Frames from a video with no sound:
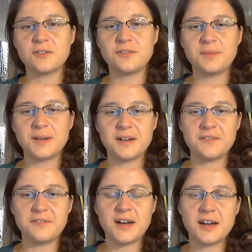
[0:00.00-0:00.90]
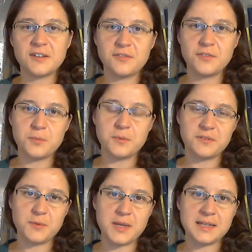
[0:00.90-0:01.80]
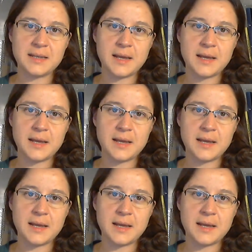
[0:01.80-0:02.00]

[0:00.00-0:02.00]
far and few between.